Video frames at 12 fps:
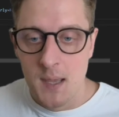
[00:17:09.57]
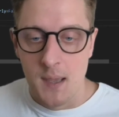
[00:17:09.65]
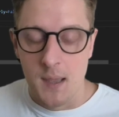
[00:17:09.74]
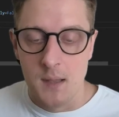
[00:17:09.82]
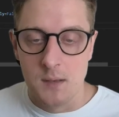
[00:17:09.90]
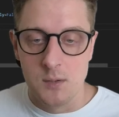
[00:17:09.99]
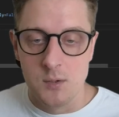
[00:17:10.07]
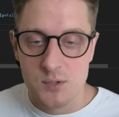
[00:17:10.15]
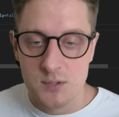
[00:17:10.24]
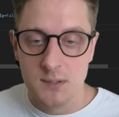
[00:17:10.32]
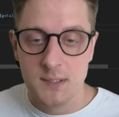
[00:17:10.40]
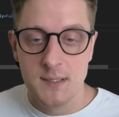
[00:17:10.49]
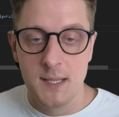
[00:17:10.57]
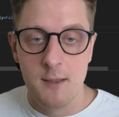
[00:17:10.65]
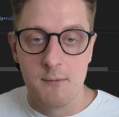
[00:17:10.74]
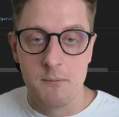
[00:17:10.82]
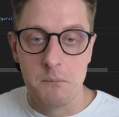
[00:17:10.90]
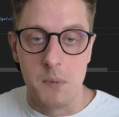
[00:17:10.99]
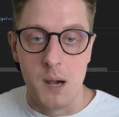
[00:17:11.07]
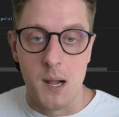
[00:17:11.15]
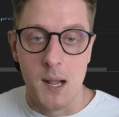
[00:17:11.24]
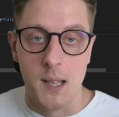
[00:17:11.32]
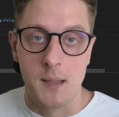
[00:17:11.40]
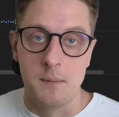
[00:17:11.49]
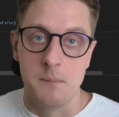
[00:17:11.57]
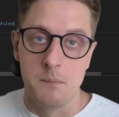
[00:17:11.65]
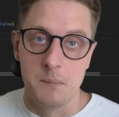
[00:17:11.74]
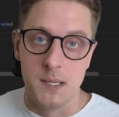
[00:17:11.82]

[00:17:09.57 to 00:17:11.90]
and usually they might